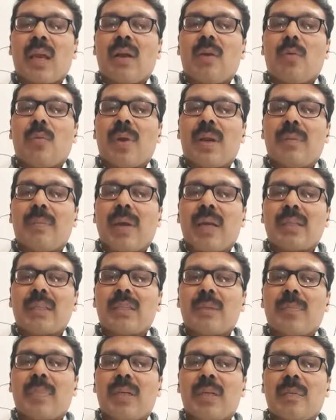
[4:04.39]
While
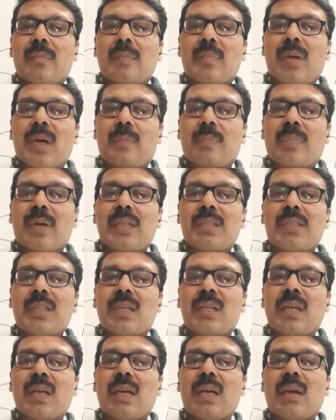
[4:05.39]
measuring blood
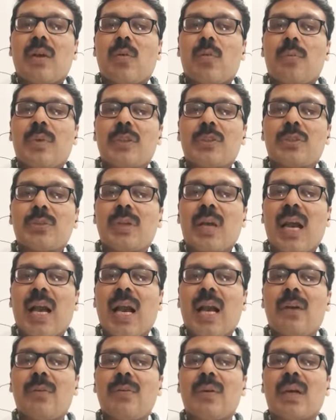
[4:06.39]
pressure, we should
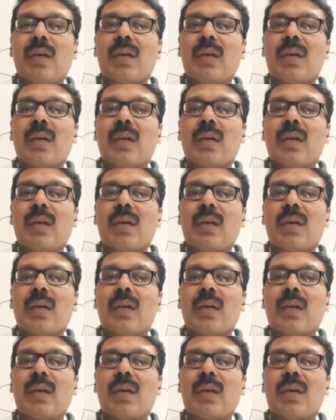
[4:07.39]
have